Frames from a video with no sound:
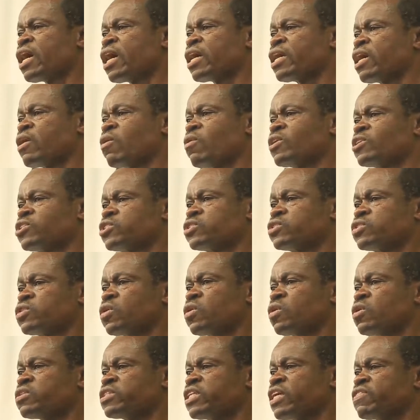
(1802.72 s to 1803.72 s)
and I was
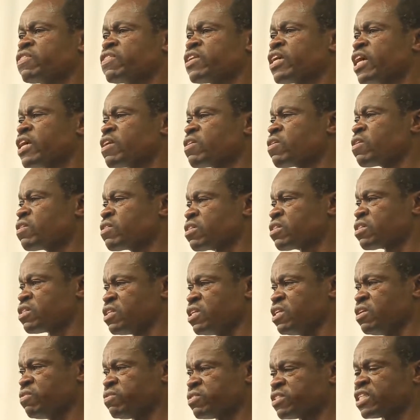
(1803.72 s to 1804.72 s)
told that they are not
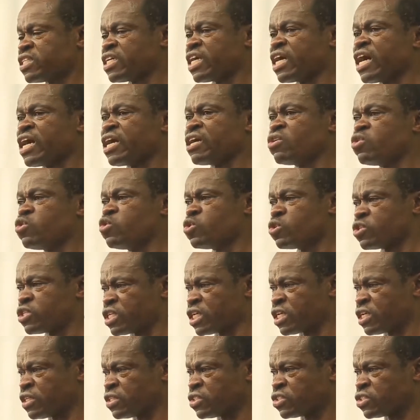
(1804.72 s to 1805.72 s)
thieves, they are
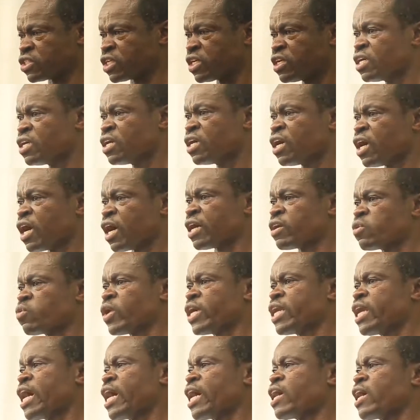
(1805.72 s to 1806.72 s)
looters. And
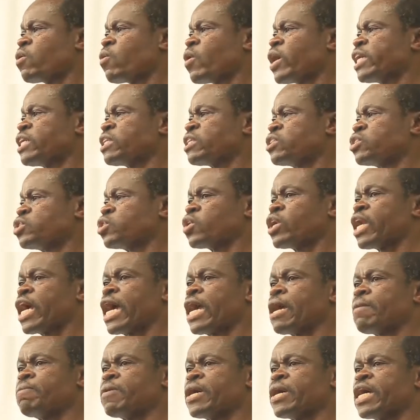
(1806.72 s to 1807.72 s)
when I went to
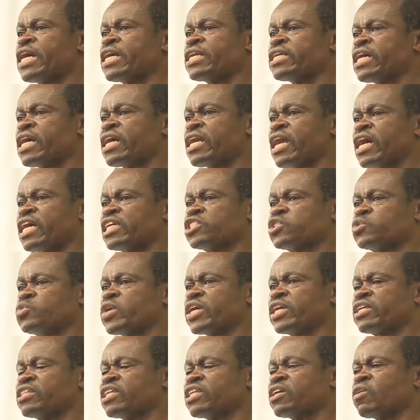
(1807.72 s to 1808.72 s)
Liberia last
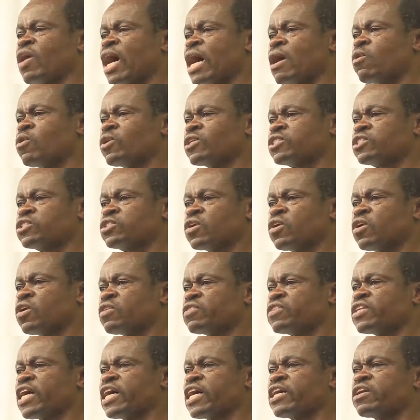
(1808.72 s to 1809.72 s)
week, I was
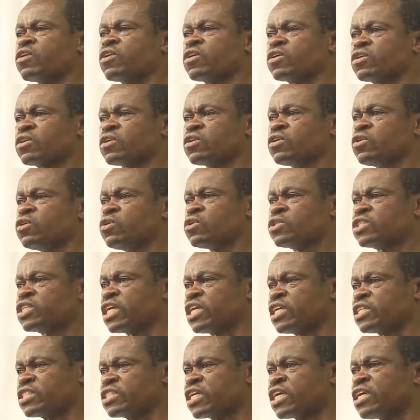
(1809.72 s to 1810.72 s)
told they are not
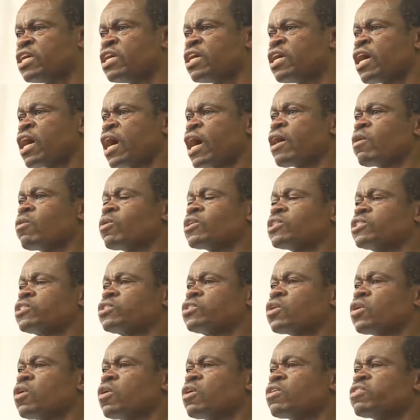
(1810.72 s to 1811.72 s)
looters. I was
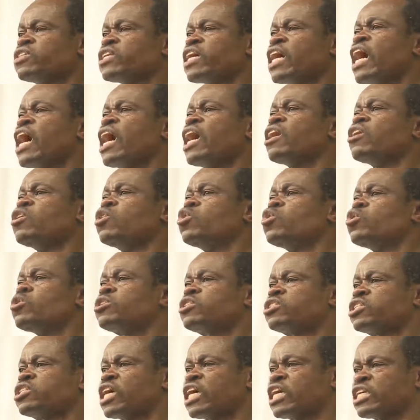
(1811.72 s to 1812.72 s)
told they are
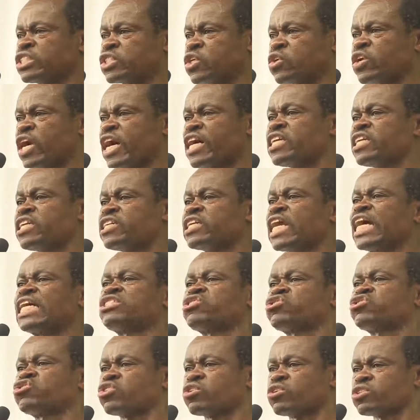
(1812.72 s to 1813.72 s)
looters on an
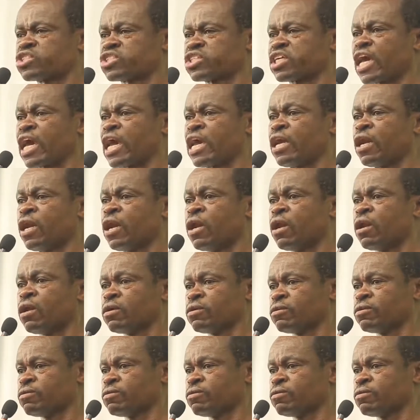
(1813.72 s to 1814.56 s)
industrial scale.